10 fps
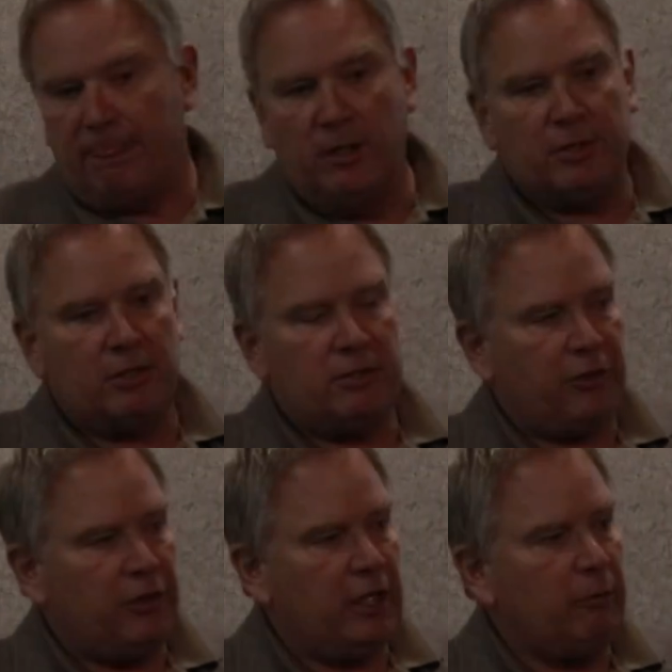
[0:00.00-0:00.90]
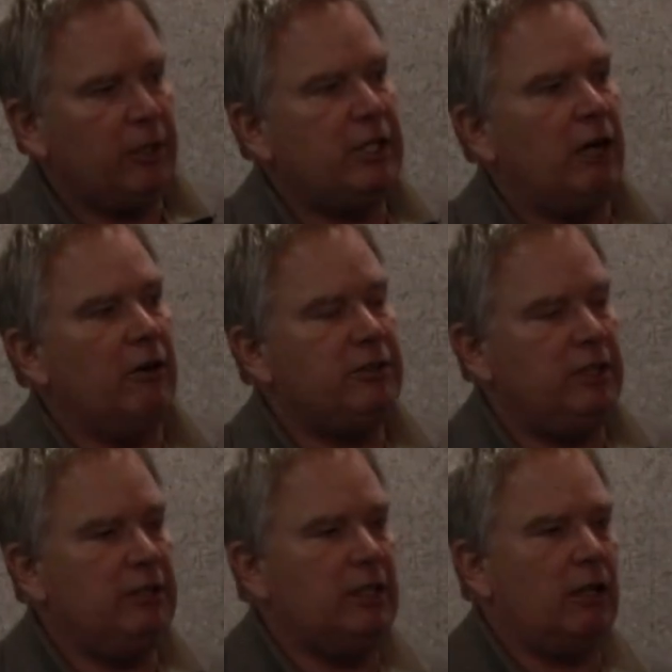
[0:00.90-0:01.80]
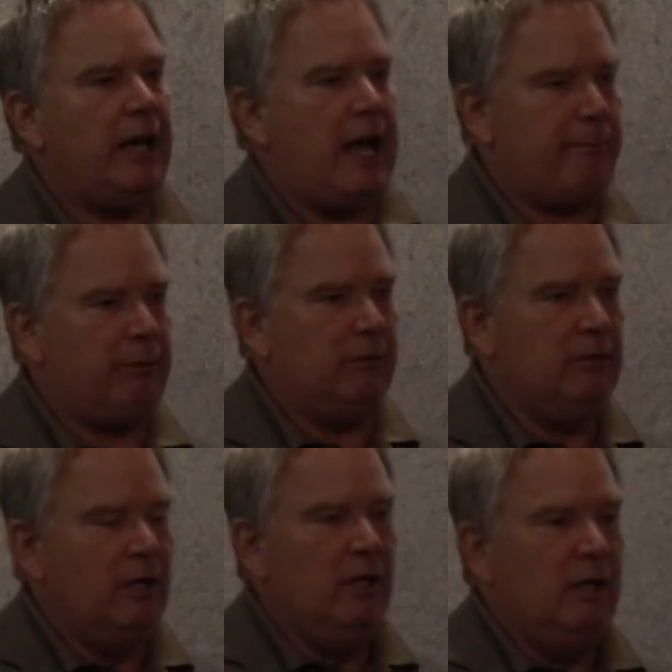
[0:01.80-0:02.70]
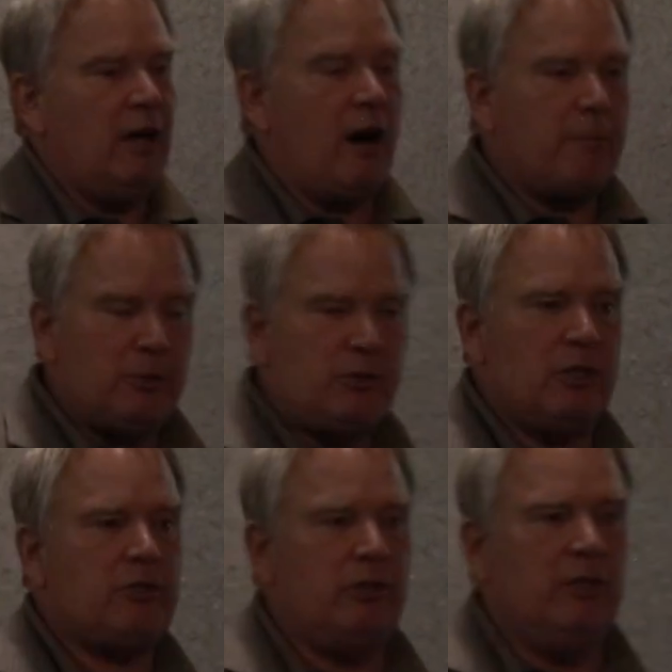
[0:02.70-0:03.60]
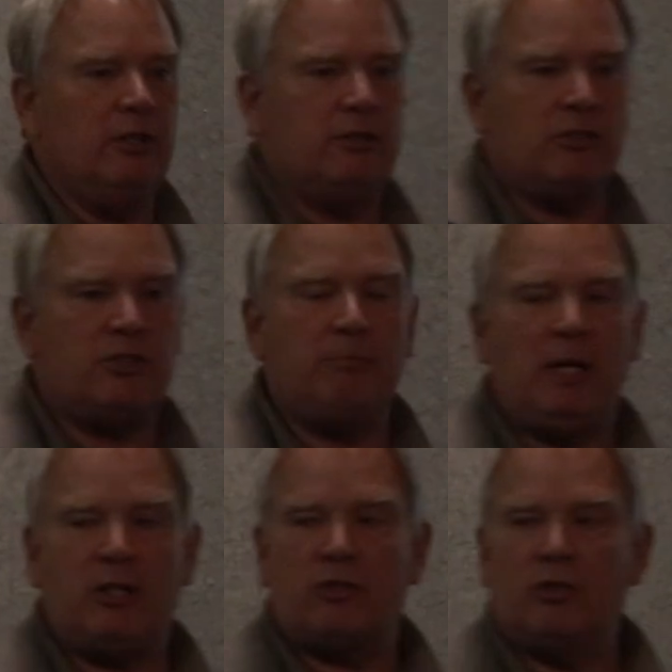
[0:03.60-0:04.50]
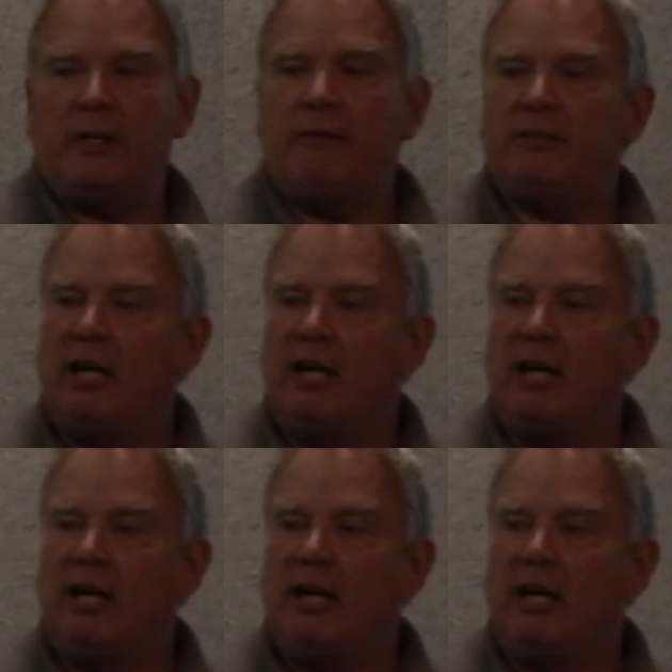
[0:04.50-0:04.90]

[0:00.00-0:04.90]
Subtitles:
This is a thing we're guaranteed that'll happen. Our position is to make sure we have